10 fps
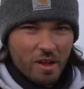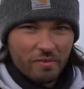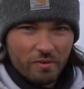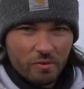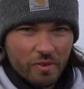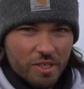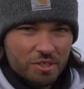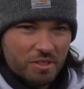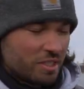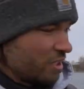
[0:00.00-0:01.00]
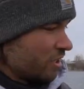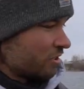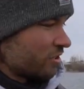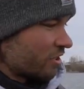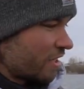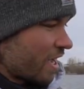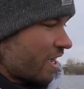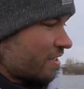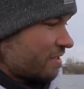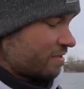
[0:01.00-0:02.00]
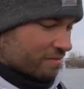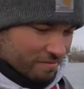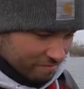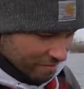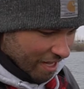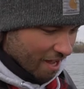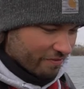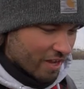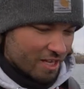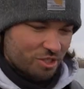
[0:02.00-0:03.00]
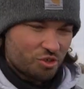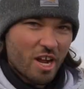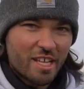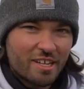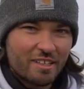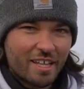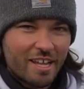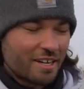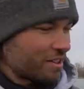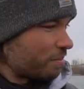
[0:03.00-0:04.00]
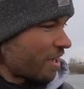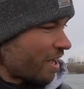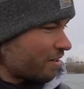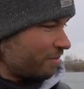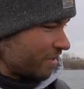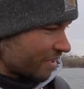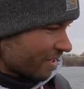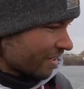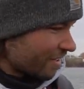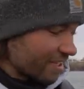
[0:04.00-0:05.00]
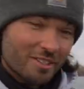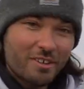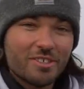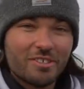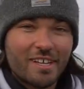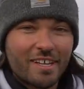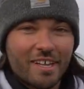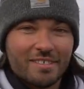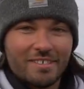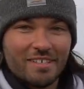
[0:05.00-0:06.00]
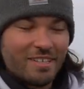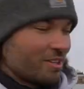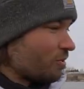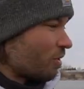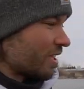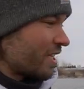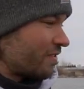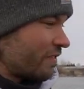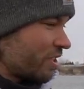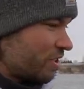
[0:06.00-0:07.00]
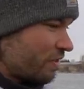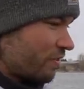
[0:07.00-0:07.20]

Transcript: found a few fish, took a cast, half-ass dragging it, landing on the bottom, and uh, that's all it took, I guess. One last fish